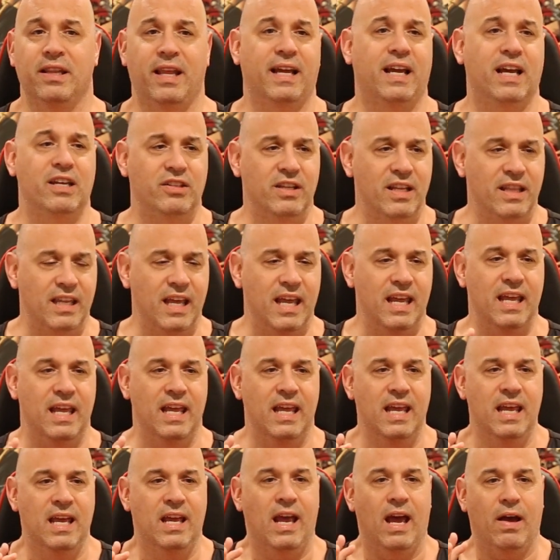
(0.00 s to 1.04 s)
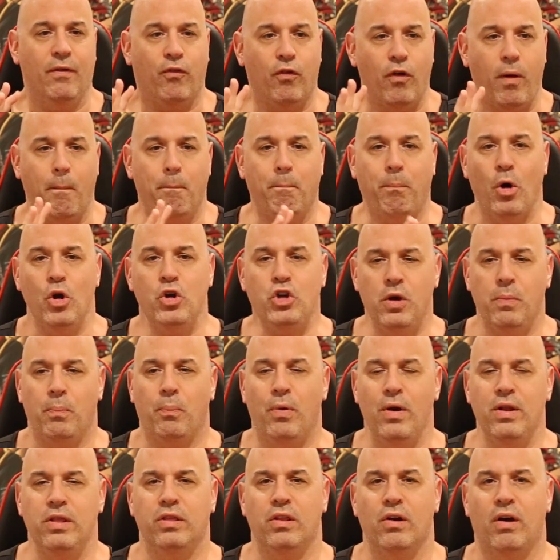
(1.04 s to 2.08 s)
Like I said, it, for a budget
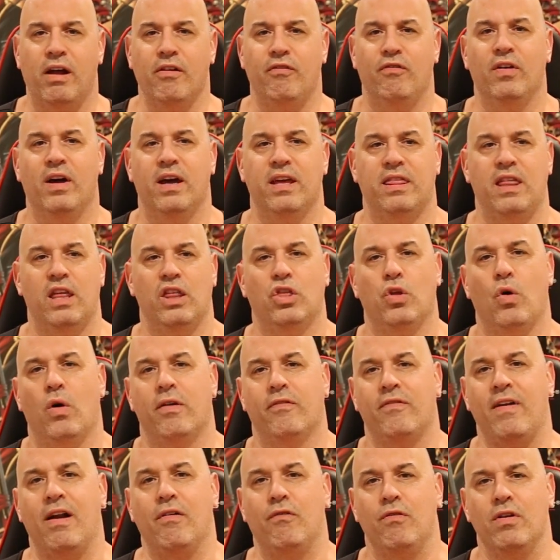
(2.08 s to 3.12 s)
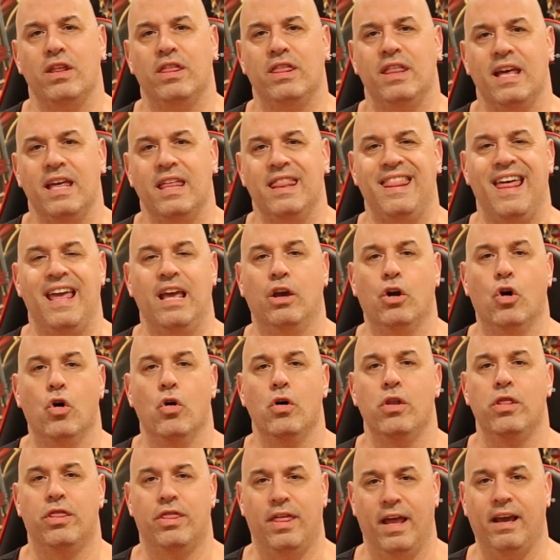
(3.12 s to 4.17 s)
printer, I feel like they thought of everything they
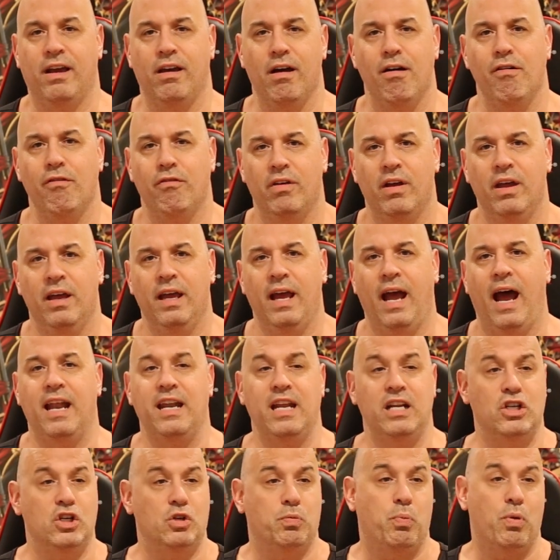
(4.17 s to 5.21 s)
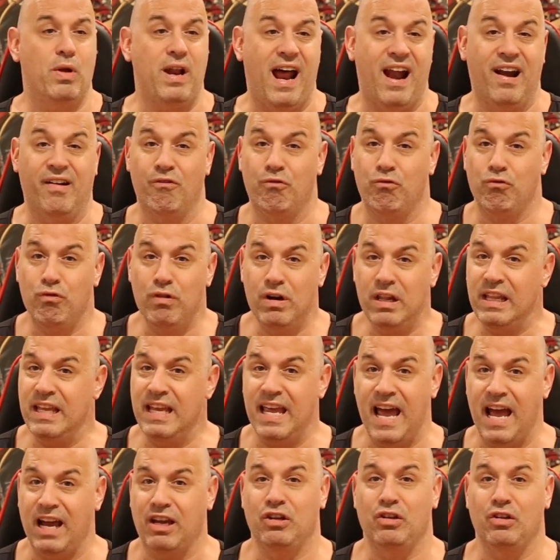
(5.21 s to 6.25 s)
could think of and they just put out a
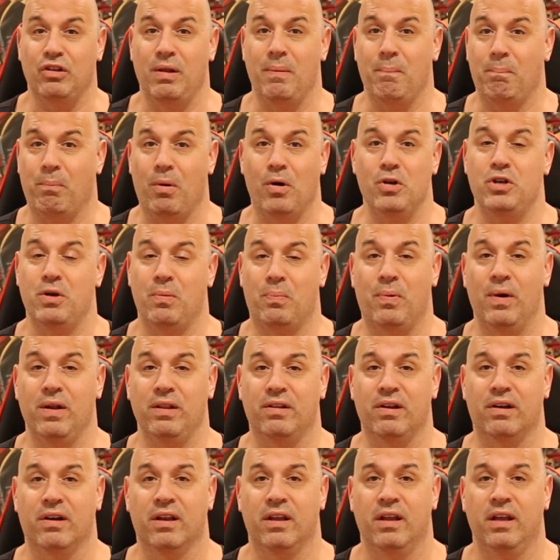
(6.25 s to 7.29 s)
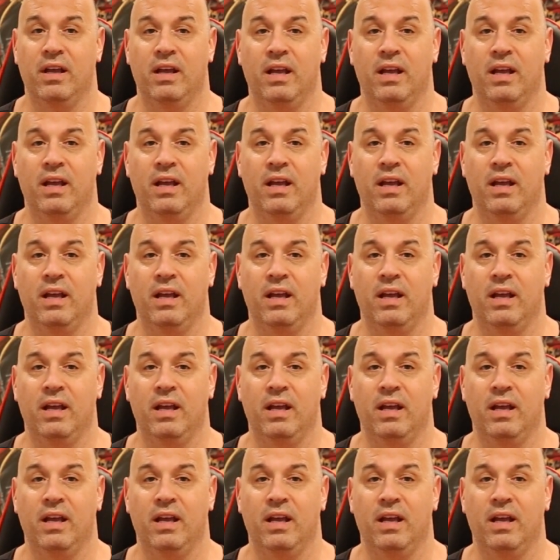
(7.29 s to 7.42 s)
really excellent budget printer.